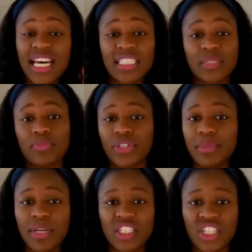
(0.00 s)
that's pretty
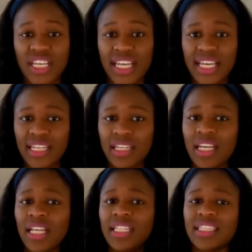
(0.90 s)
much it.
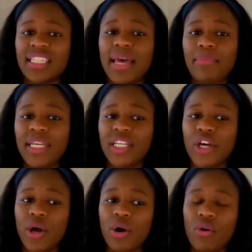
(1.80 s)
Let me
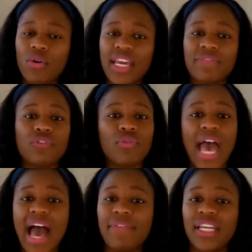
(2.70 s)
know if you
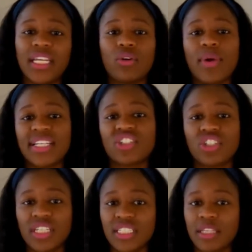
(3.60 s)
have any
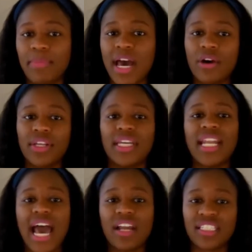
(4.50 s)
questions about it.
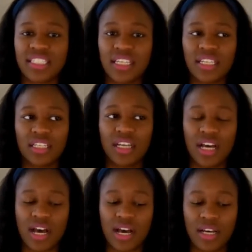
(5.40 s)
How does it
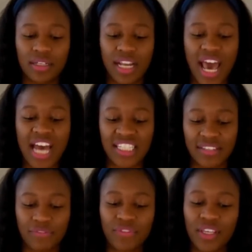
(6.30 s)

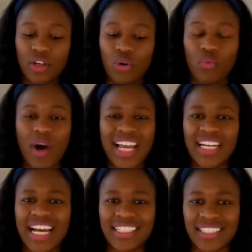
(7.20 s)
feel? Why did
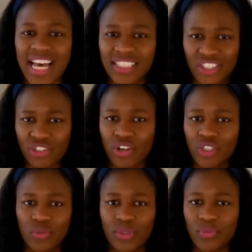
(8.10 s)
I decide to
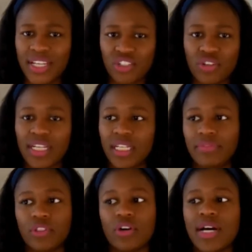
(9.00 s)
start doing waist training,
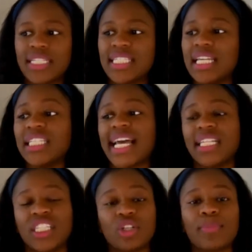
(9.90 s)
even though I said like a
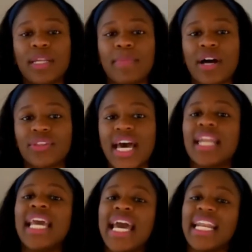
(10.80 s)
little bit about
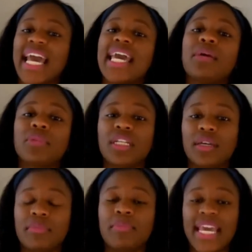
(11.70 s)
that? And I am
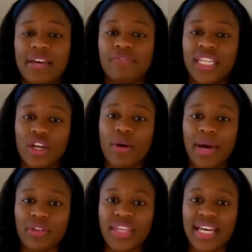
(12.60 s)
gonna make a video
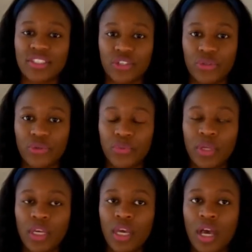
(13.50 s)
about that too,
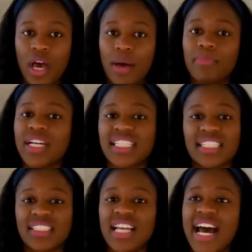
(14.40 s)
because
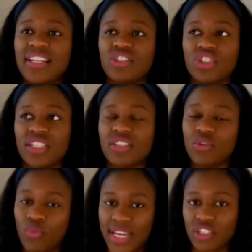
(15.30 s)
it's not just
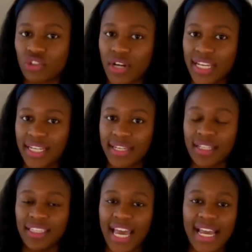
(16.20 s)
the waist
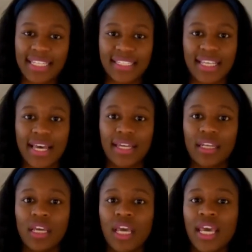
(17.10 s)
training. Like I
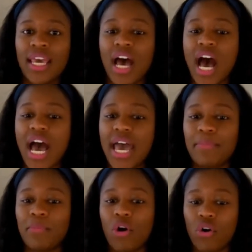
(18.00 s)
said,
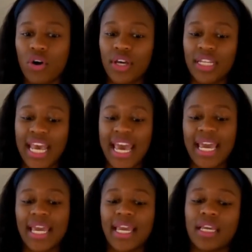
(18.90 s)
I'm on
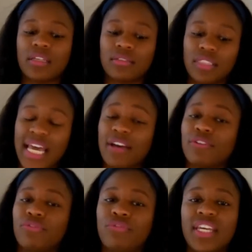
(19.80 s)
a
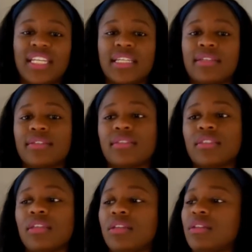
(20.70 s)

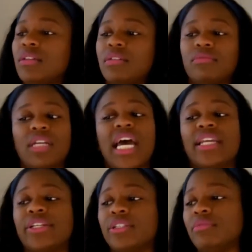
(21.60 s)
fitness
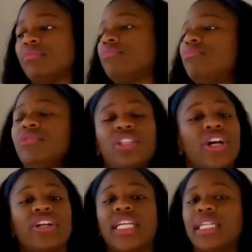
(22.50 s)
kind of
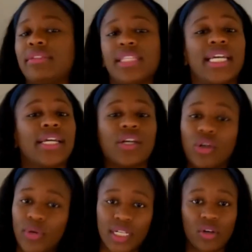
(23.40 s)
journey thing
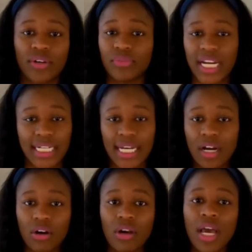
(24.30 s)
going on right
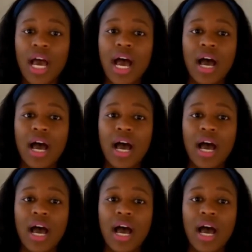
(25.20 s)
now.